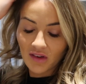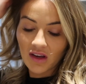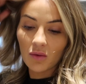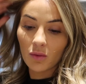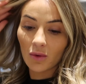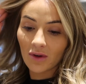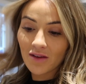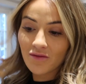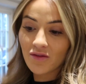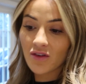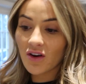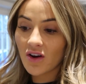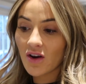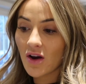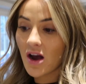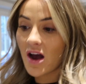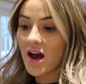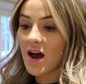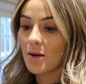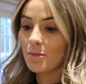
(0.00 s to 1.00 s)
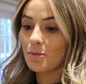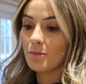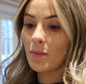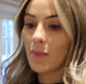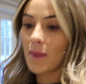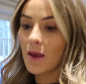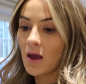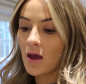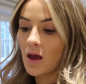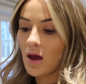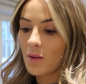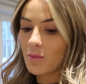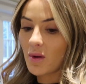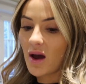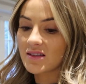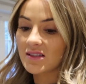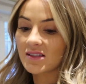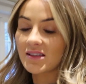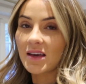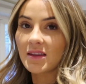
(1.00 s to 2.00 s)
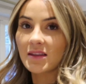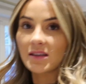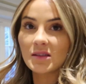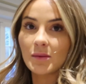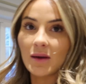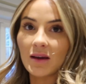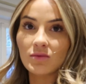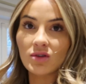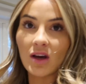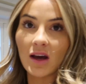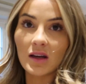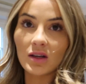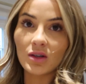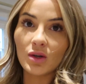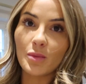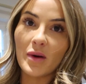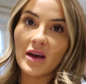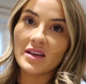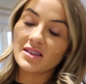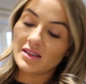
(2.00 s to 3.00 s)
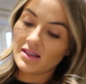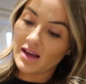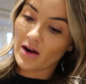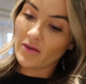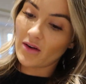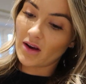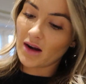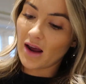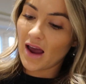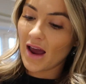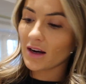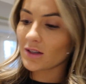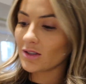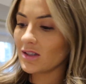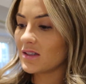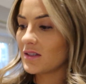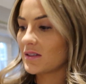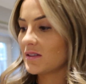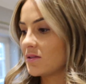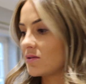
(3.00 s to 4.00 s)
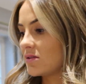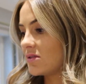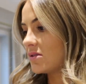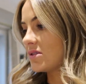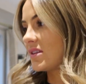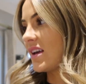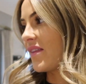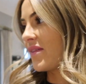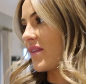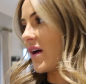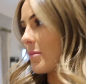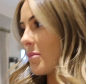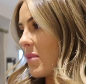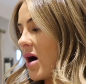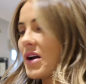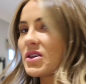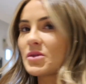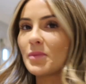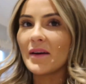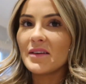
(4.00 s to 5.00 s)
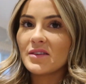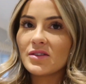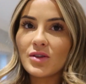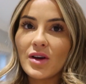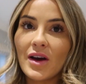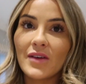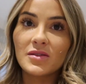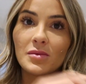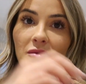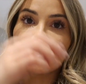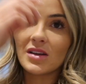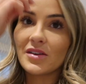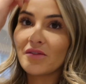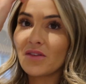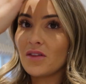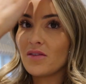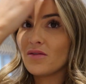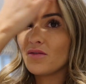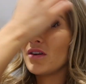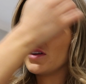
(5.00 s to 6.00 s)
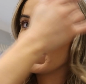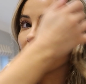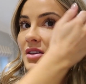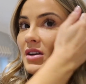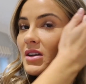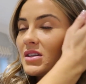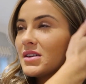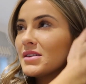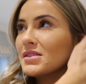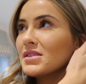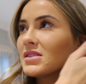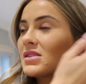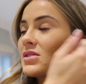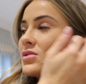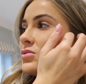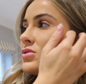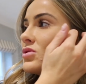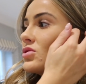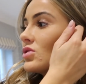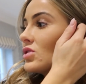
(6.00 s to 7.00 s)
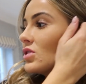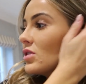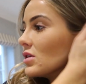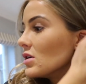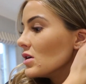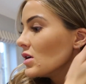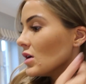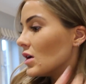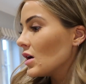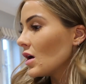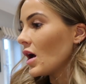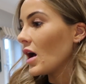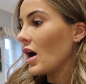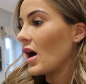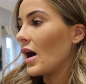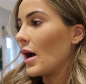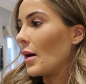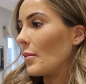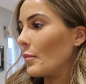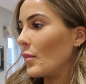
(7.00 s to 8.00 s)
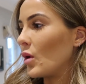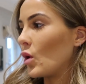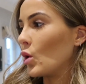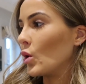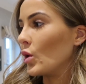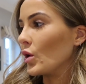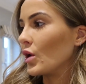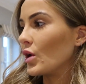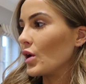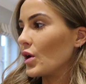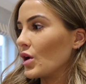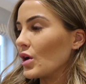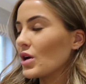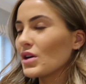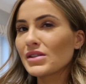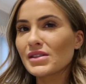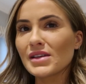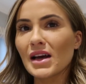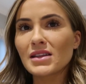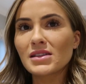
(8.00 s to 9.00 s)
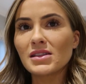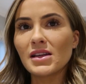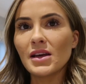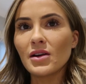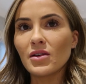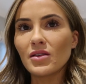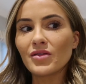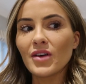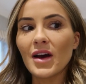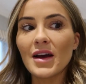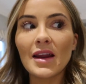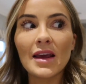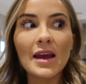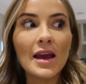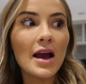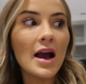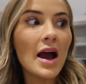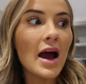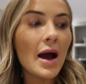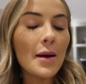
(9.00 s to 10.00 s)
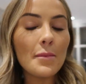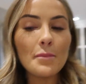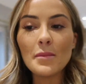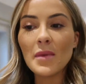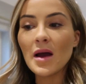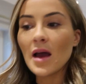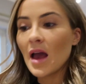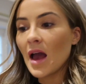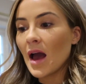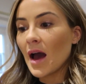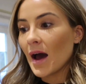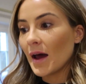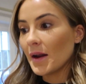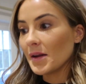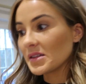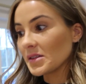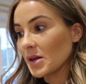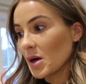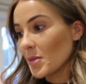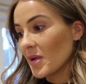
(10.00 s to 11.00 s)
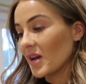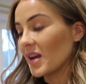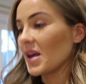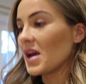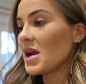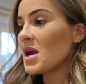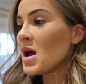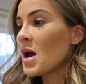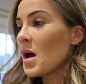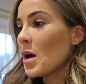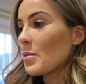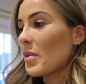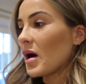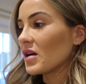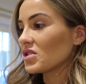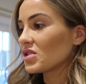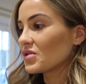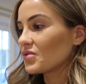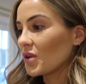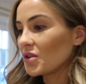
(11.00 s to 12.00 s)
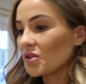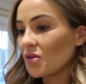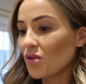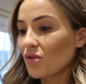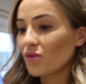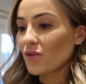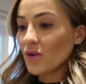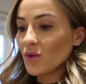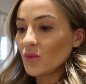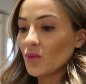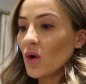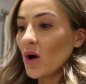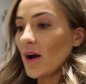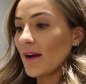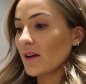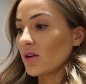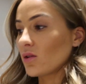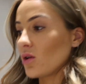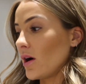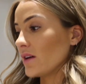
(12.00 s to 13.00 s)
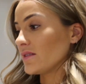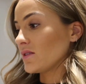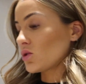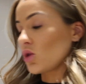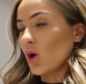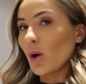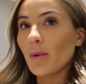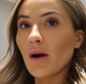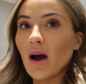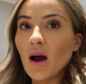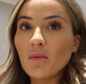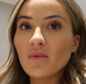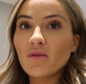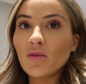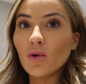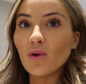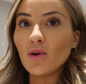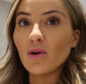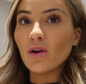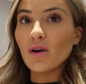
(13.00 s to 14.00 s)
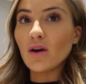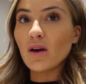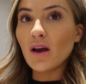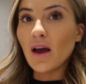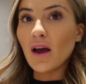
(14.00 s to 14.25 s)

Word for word: of eat whatever. Um, but as I say, this week I'm trying to go pescatarian. I actually didn't get that much, but I do have some stuff in the fridge because I didn't order um, on Saturday or Friday um, and it's now Monday but I'll just run you through what I got as a top up for